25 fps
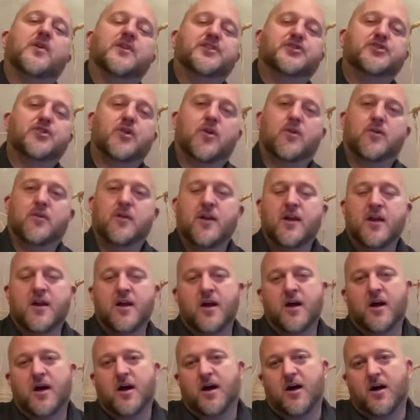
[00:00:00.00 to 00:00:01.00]
on
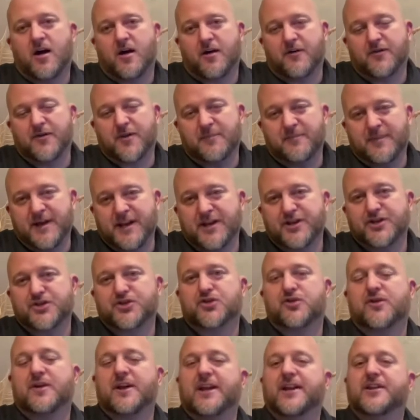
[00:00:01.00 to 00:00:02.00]
the
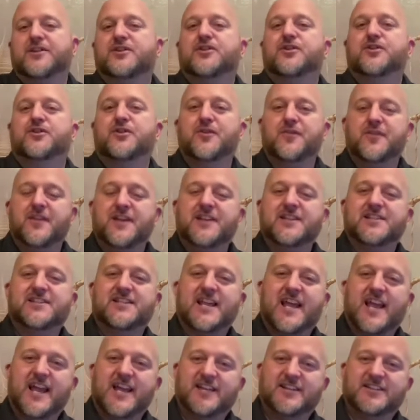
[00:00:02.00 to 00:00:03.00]
ministry and to do these
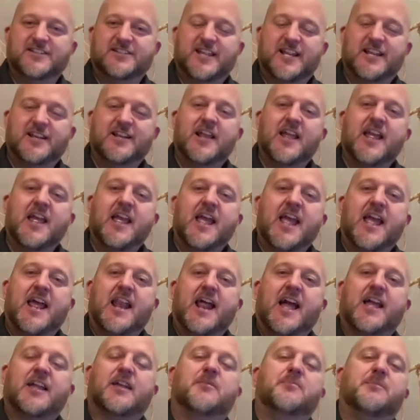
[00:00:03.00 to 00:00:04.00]
things, and
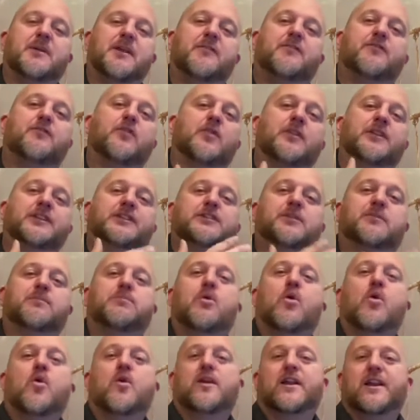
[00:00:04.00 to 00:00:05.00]
I could be fully
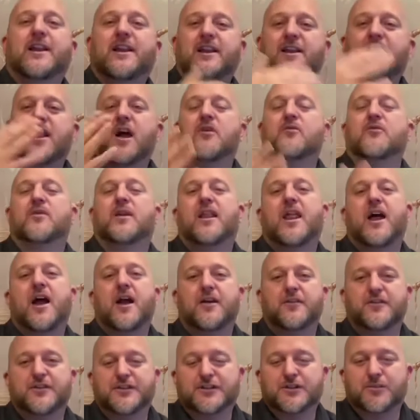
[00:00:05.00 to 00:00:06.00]
supported and not rely
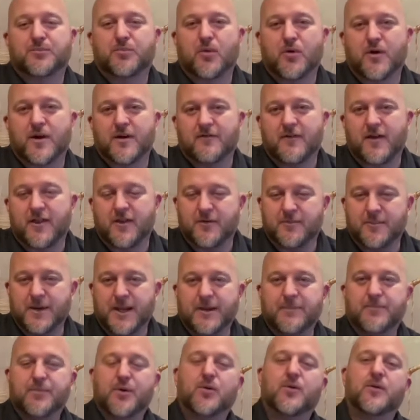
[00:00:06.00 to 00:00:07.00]
on the support of other
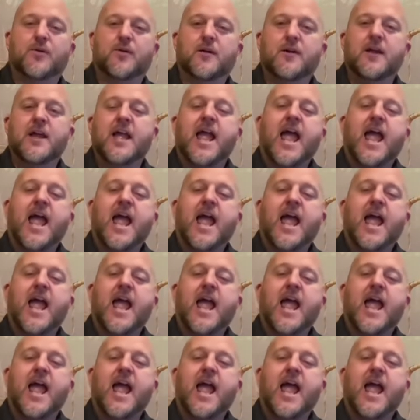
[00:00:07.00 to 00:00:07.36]
people.